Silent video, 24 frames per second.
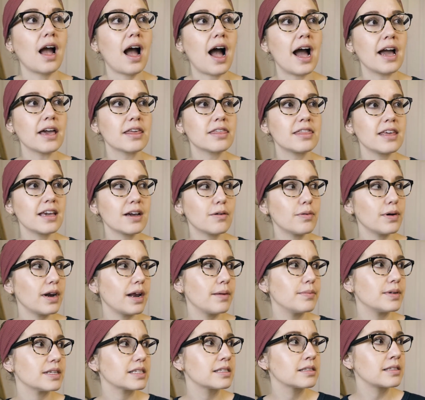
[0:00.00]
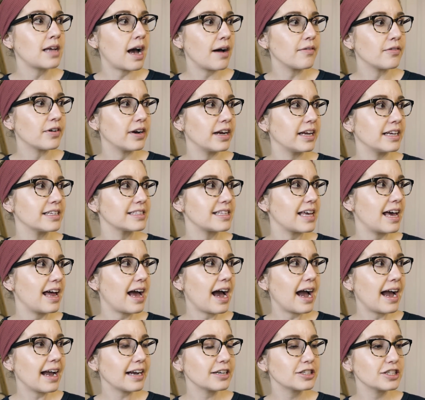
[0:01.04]
I think what I'm discovering is
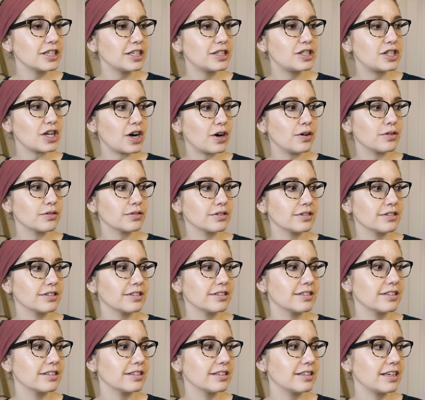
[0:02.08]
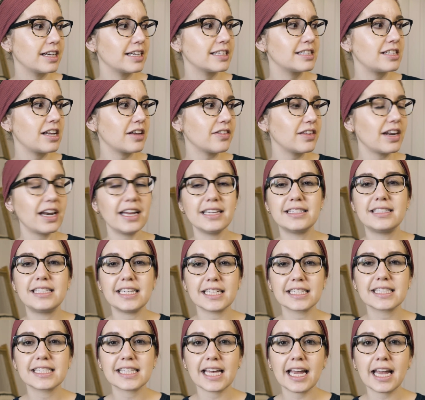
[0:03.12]
that I actually don't, it's not that I
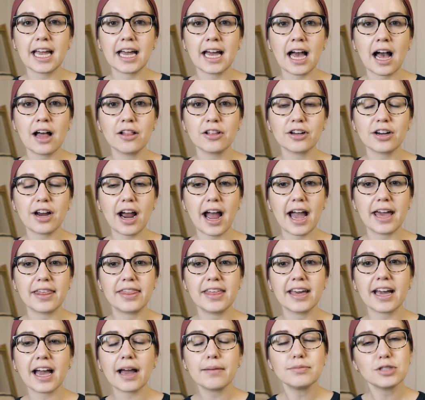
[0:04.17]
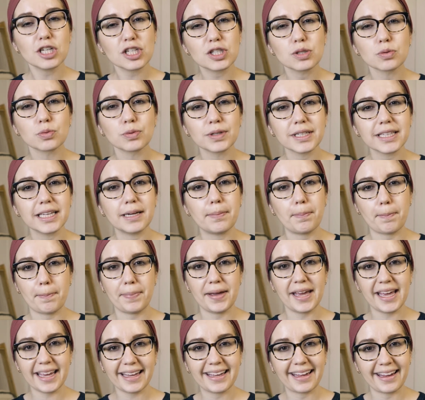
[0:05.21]
dislike color, I think I'm just really
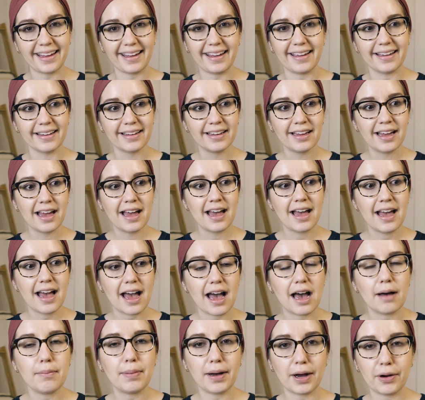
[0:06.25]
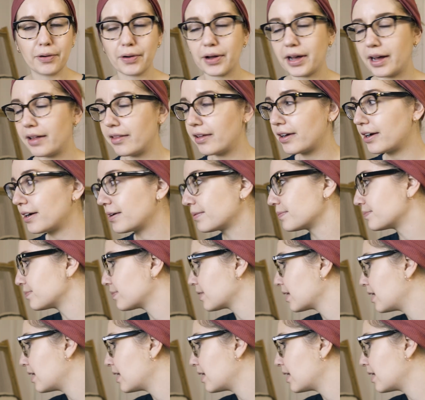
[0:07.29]
picky about color.